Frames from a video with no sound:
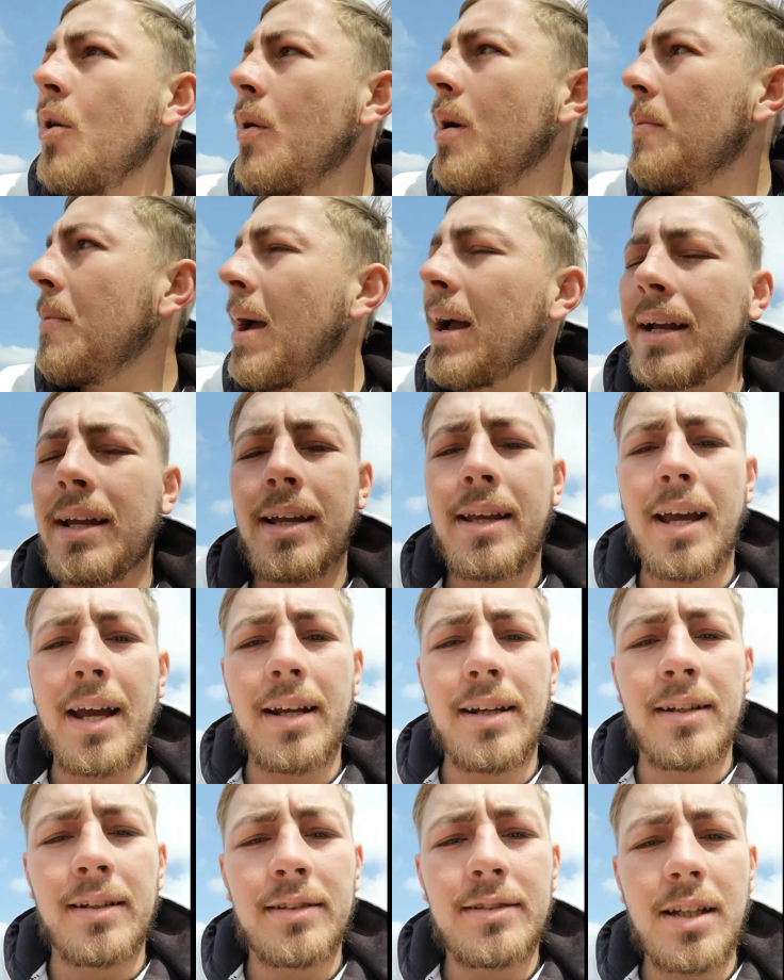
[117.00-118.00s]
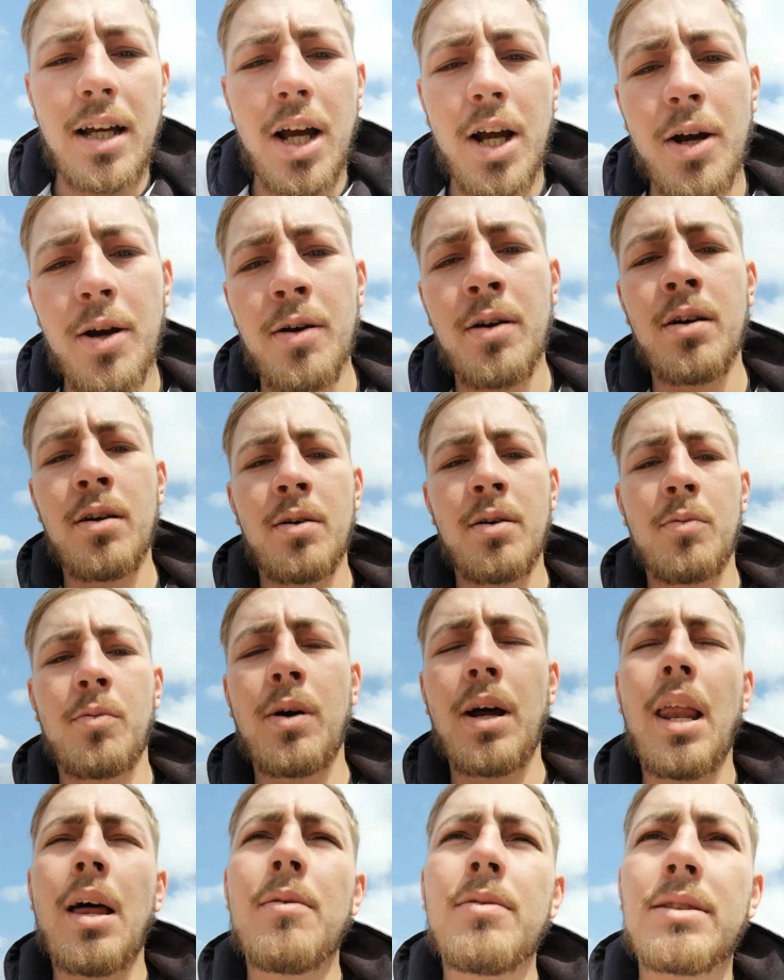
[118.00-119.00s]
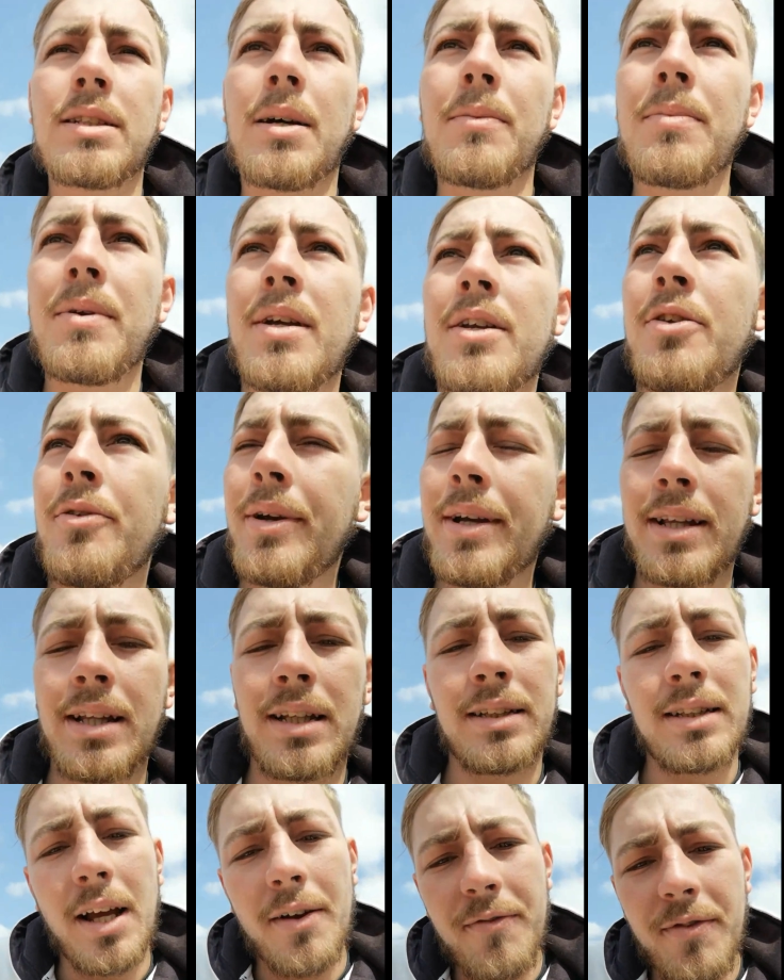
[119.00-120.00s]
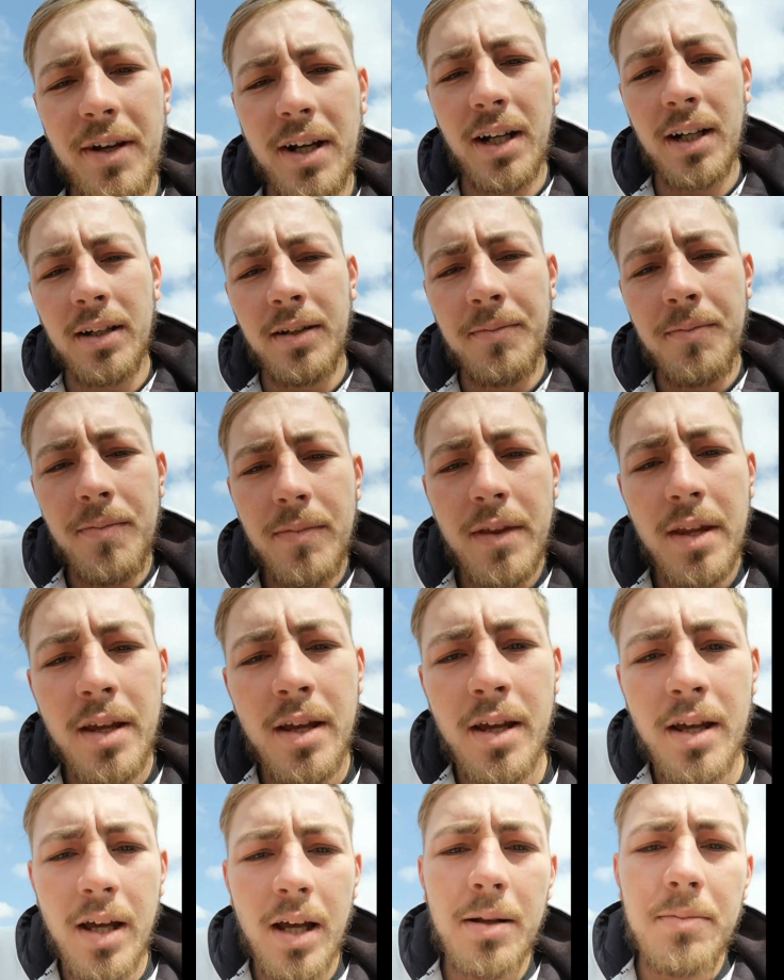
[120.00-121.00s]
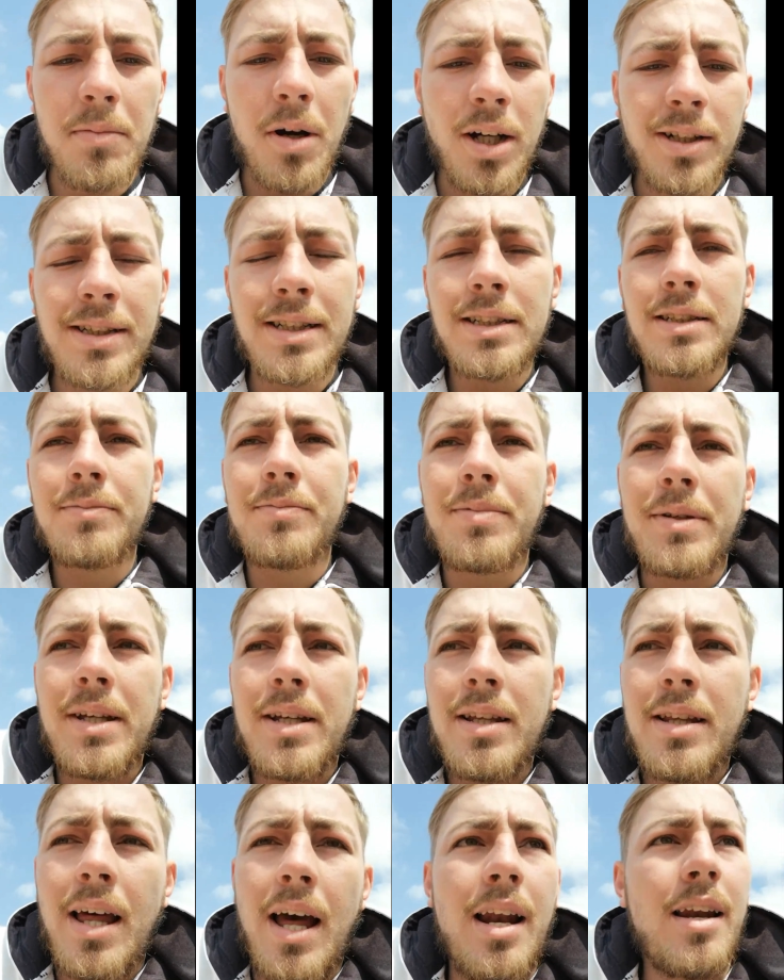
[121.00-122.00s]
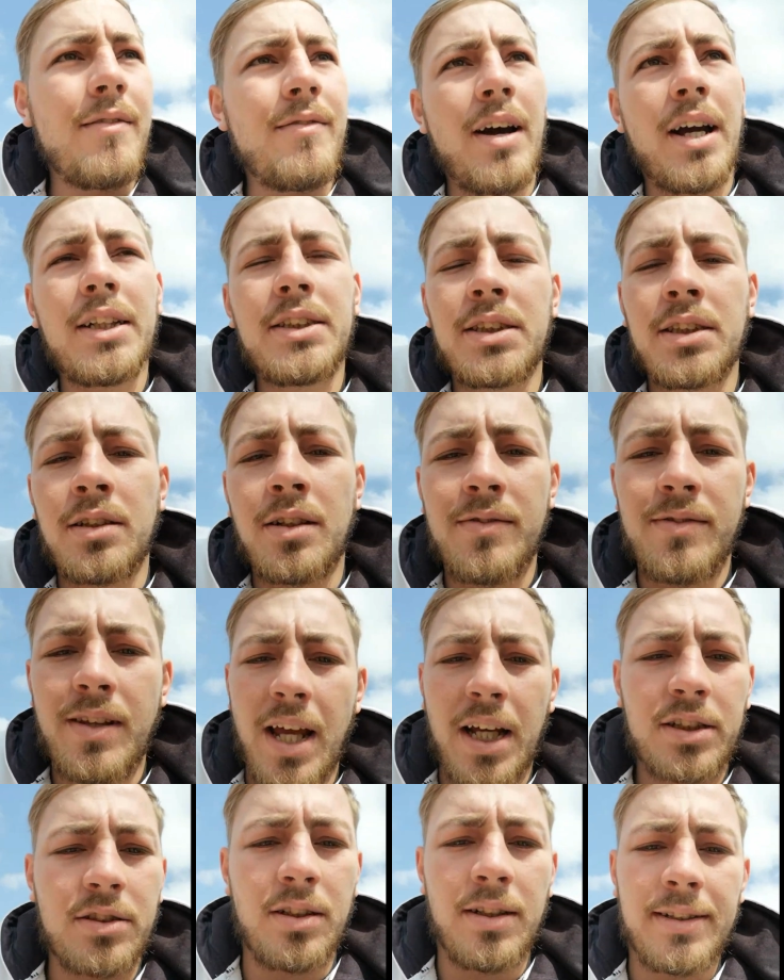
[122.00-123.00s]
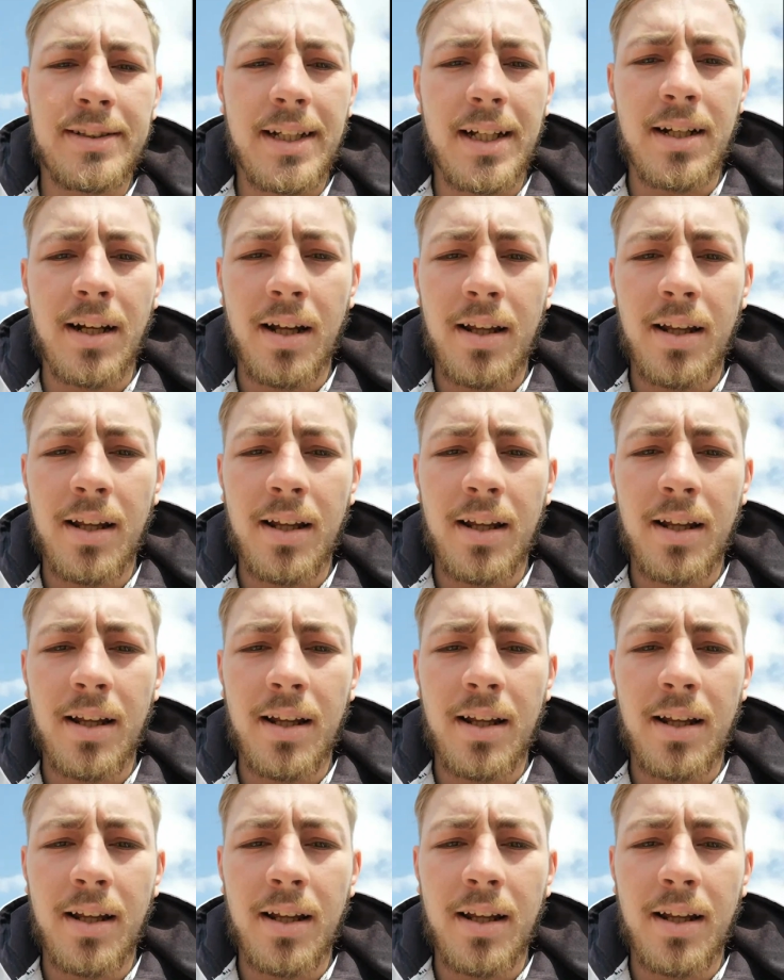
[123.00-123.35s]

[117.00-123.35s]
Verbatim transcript: we're back again. So while I was up here doing this, I figured it might just be the elevation of the actual antenna